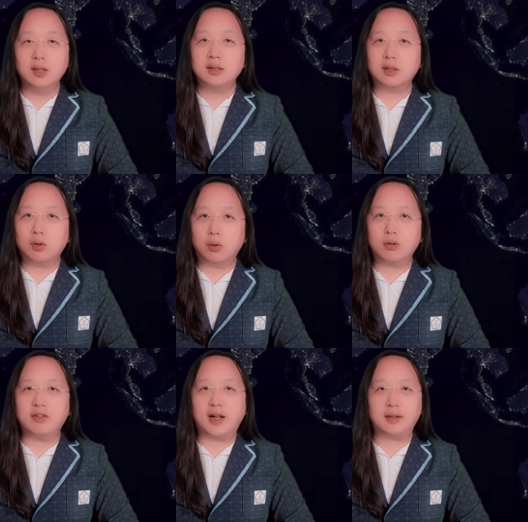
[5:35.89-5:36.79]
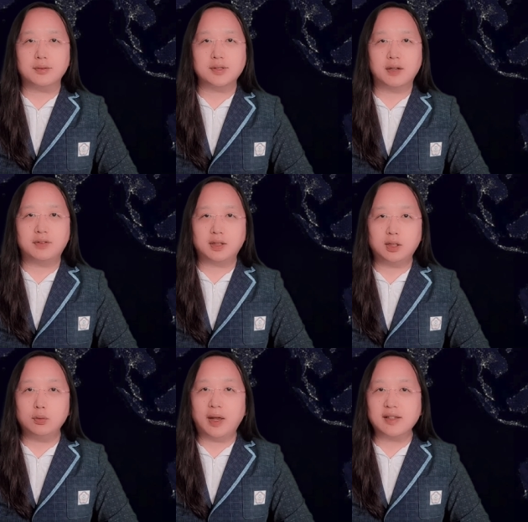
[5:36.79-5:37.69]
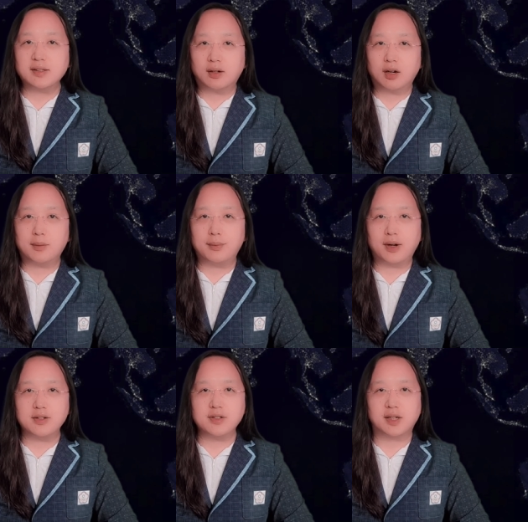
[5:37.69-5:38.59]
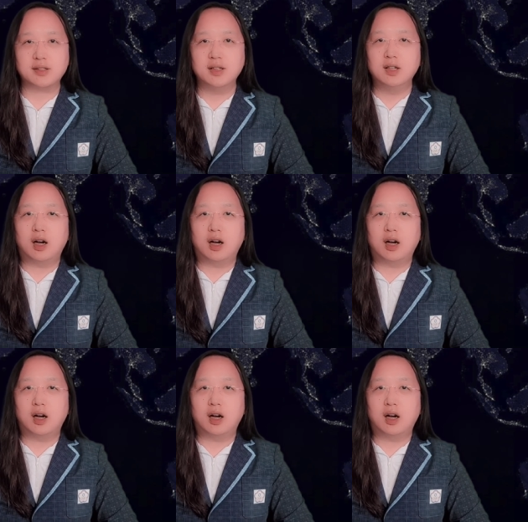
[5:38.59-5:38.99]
the core values of the USR projects